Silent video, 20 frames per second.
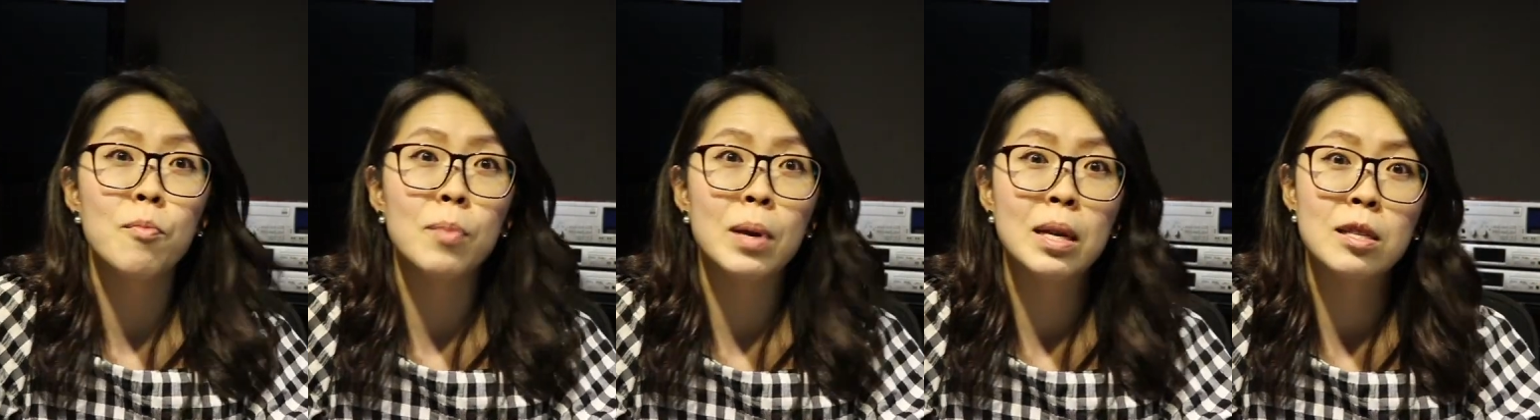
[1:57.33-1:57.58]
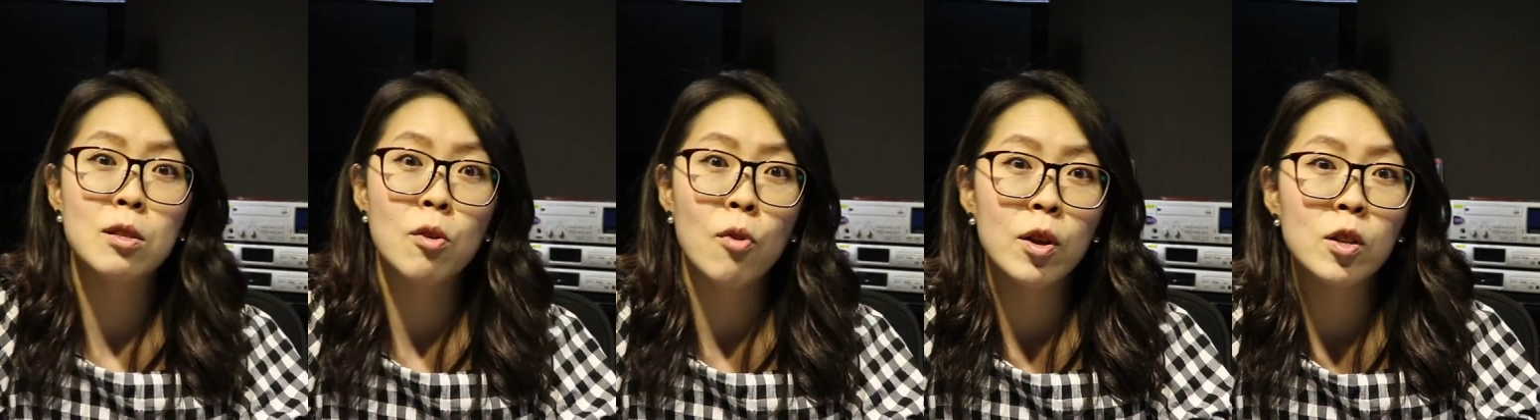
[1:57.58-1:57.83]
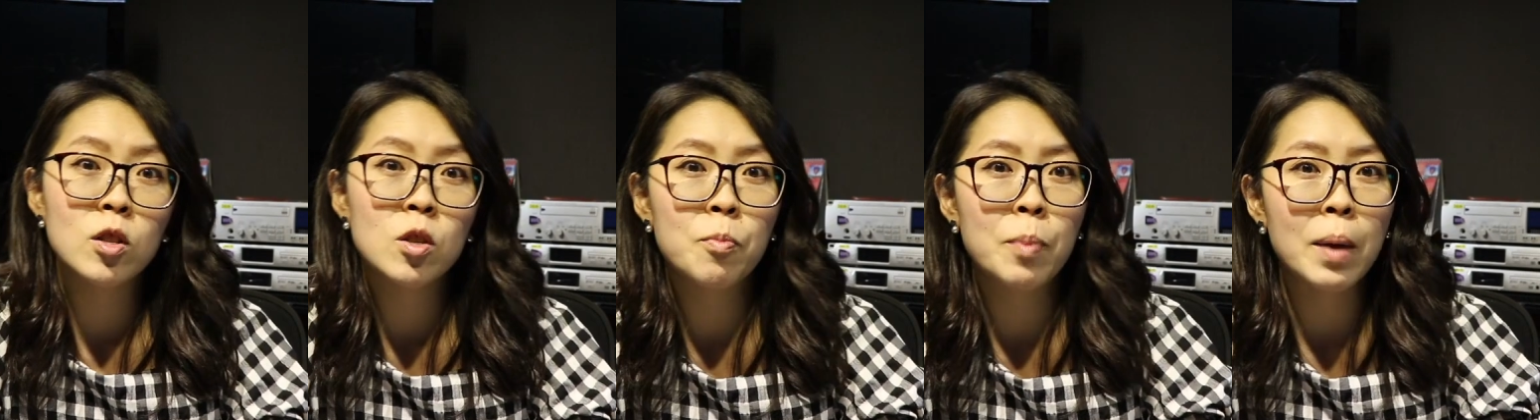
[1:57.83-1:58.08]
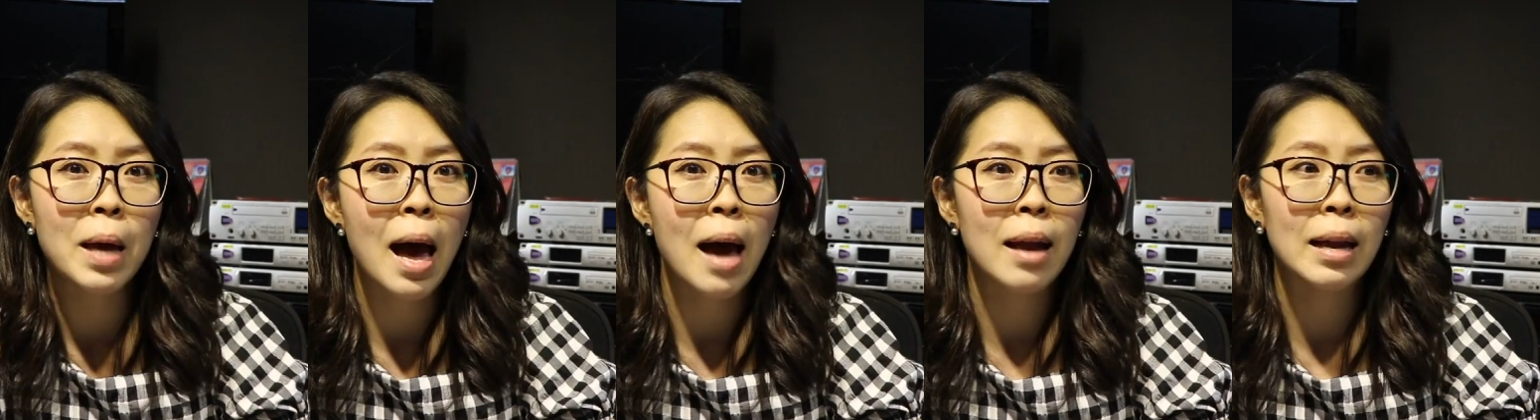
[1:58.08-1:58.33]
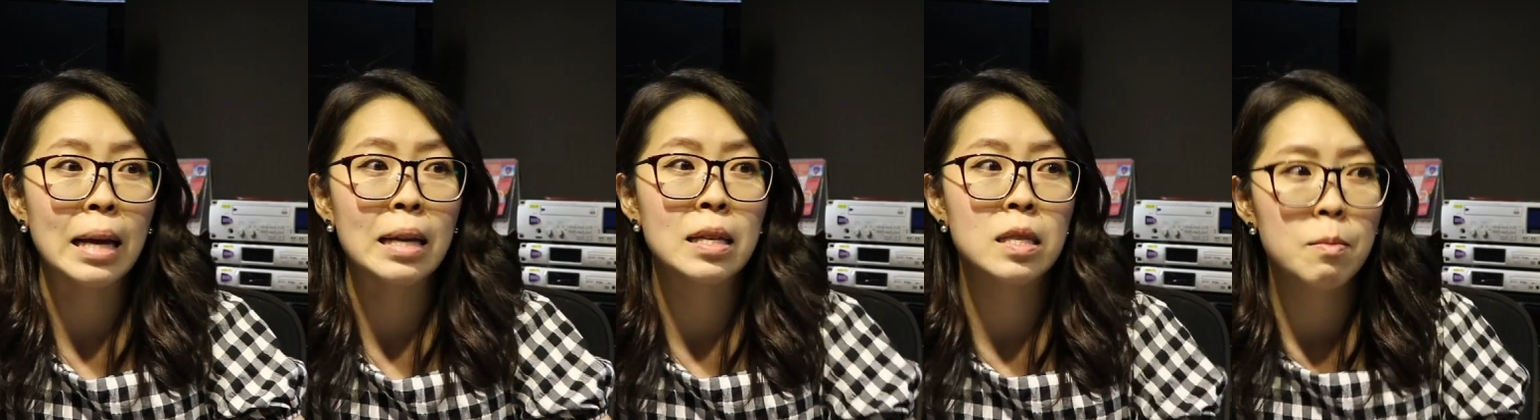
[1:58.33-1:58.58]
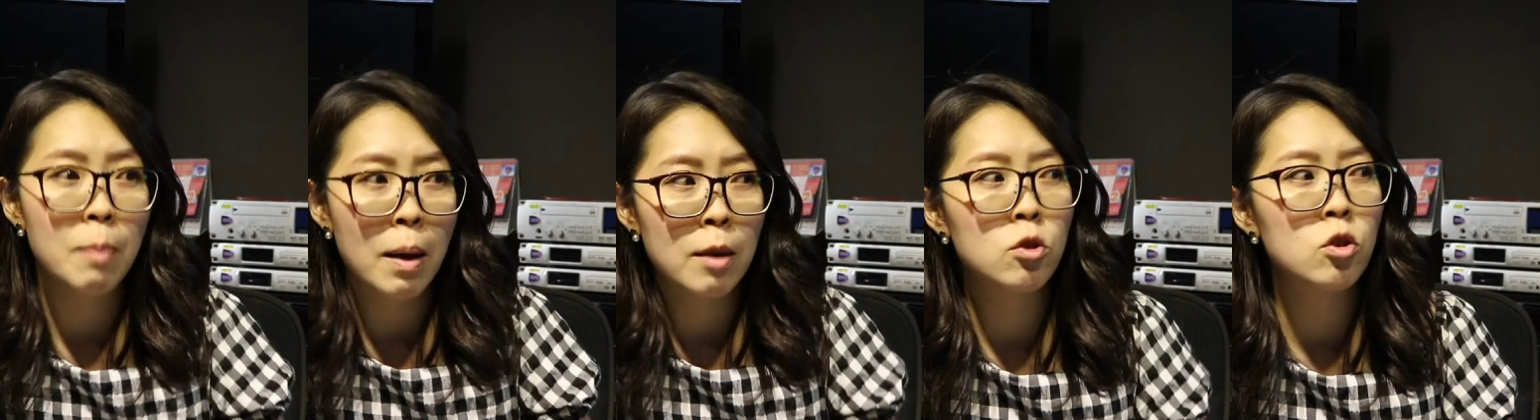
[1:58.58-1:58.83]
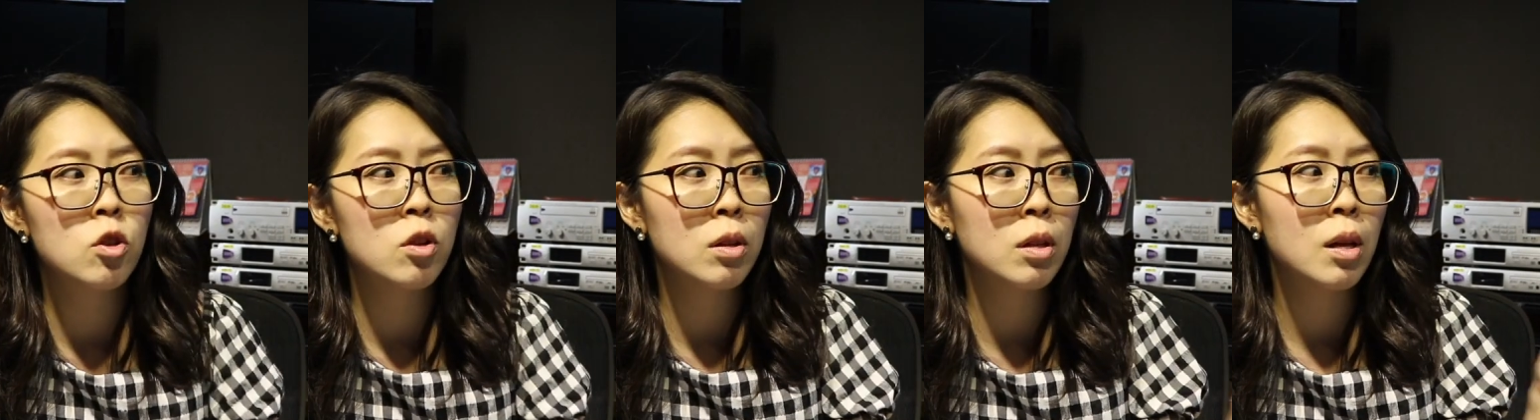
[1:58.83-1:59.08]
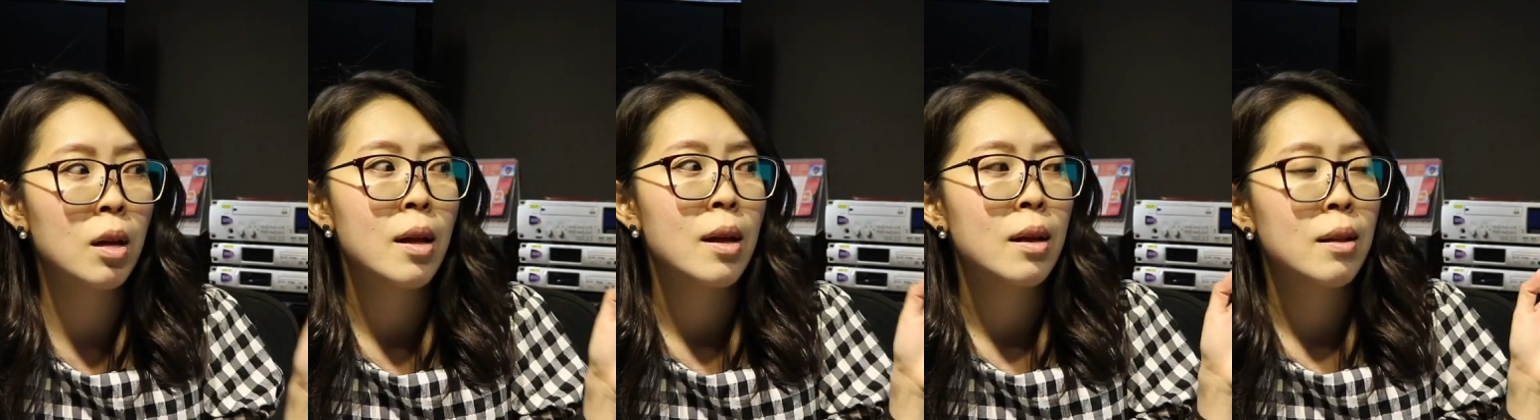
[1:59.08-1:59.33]
It's going to be at a
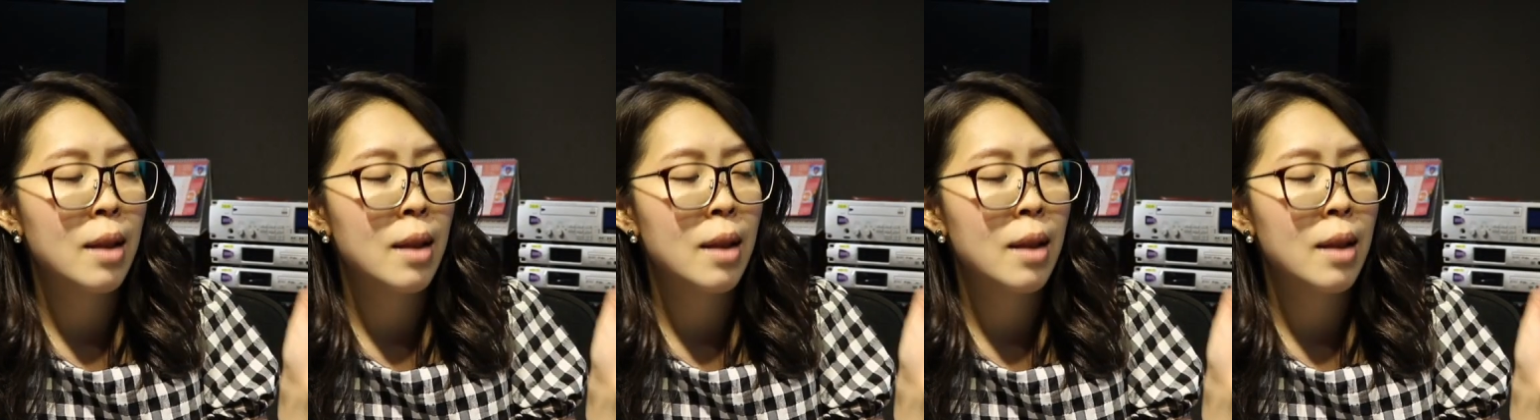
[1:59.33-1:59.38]
special